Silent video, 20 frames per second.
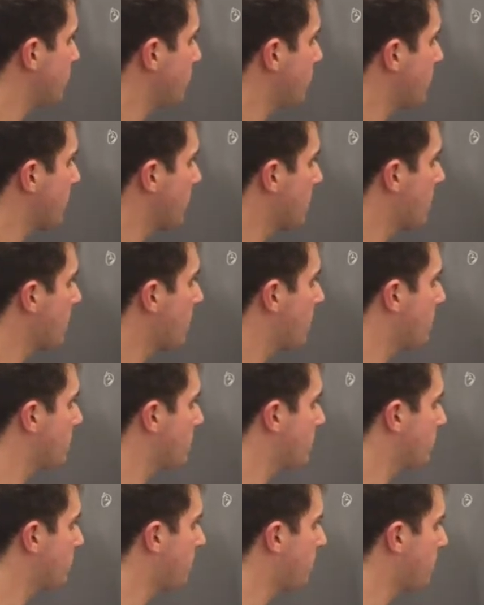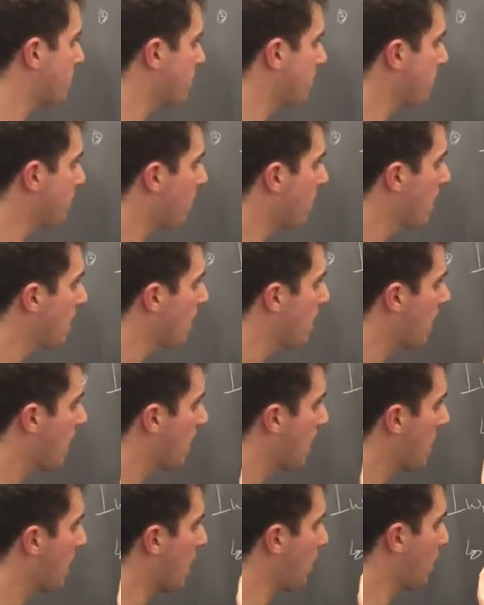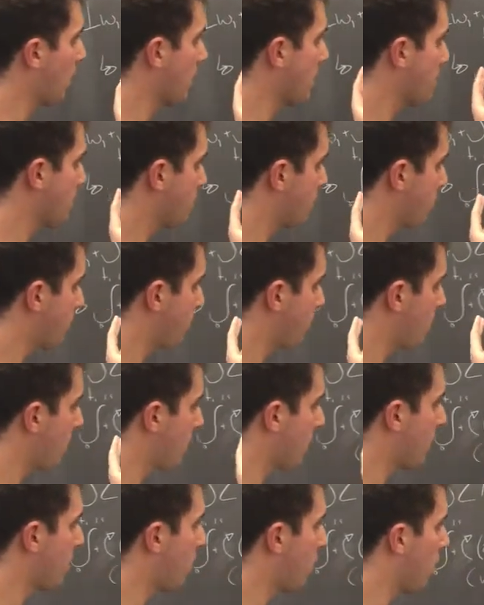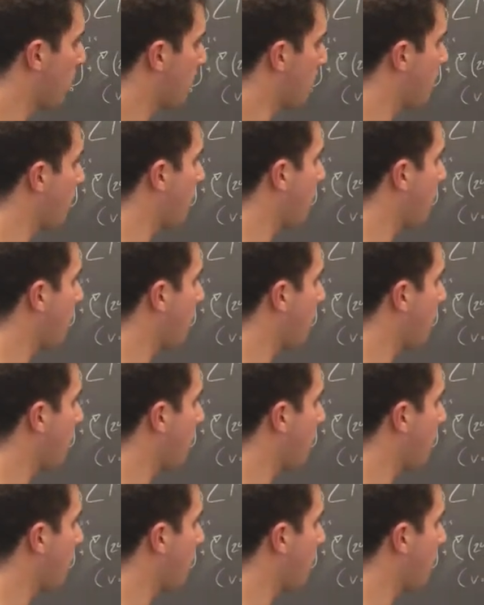assuming clockwise is positive, and we can plug in all of our